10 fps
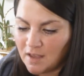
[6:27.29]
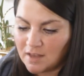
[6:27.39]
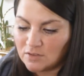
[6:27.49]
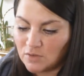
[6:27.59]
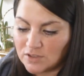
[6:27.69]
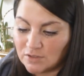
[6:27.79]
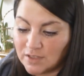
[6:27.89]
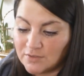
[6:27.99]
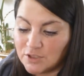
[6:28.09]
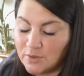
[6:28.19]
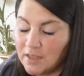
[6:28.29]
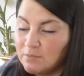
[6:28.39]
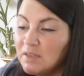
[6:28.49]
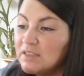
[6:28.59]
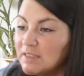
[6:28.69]
And it also gives you
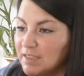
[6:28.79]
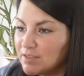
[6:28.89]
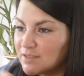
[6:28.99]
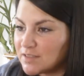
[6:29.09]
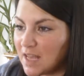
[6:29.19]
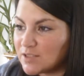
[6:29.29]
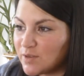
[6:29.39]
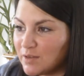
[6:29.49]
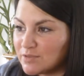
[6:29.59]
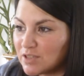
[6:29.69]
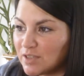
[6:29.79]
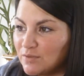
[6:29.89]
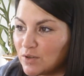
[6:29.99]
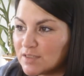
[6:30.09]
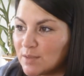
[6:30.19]
in milliliters. That's what I was looking
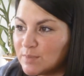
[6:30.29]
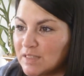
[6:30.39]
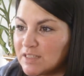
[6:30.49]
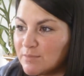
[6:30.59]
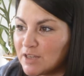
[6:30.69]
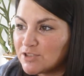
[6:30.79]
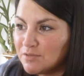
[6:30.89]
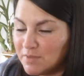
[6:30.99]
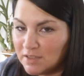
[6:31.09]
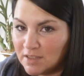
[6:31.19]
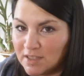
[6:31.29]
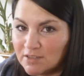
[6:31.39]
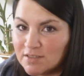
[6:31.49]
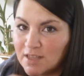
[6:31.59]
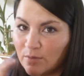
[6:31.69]
for, something to measure in
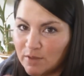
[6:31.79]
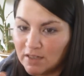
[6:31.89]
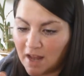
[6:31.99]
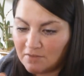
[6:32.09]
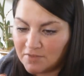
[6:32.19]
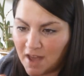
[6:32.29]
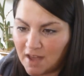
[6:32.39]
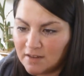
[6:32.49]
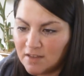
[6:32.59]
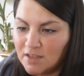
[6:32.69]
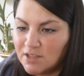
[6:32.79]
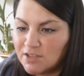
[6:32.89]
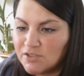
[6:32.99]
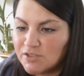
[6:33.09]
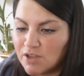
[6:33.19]
milliliters, and we didn't have that.
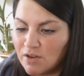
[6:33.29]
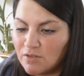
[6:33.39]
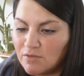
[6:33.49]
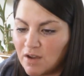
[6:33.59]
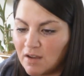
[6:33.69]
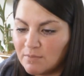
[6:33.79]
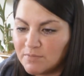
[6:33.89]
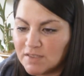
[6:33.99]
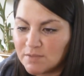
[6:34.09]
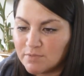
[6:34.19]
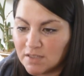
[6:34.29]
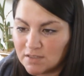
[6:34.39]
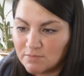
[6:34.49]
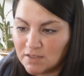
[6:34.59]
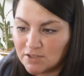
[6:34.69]
So this
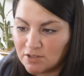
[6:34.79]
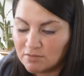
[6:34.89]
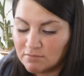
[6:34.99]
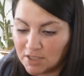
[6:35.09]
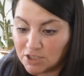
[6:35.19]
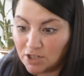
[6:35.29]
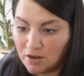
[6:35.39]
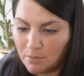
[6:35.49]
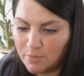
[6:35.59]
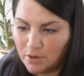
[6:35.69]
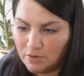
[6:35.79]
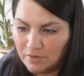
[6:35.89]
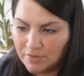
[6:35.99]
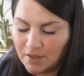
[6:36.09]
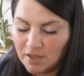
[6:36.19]
does measure
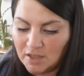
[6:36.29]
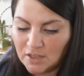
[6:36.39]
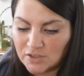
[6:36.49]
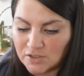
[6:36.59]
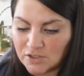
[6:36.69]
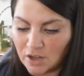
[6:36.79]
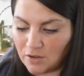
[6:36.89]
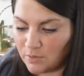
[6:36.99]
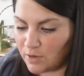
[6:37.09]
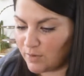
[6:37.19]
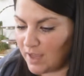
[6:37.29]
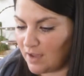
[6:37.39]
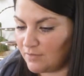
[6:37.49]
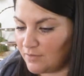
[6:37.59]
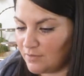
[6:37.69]
both. So what do we
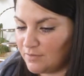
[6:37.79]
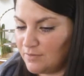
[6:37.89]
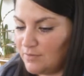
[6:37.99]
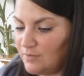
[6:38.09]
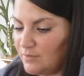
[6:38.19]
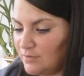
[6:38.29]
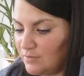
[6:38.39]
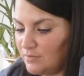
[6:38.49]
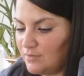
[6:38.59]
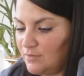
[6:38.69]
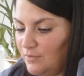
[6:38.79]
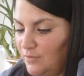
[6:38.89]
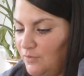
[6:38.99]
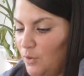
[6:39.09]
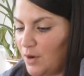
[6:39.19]
have?
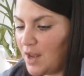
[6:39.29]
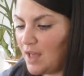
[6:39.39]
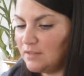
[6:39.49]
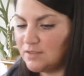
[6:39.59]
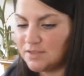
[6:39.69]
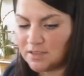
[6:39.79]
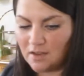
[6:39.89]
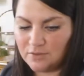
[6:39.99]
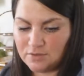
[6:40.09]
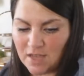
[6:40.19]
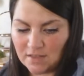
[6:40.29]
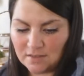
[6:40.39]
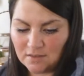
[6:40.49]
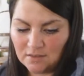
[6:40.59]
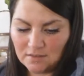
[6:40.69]
$4 of
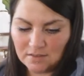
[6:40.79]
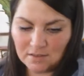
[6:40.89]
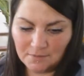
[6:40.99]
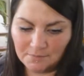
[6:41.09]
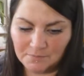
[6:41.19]
utensils.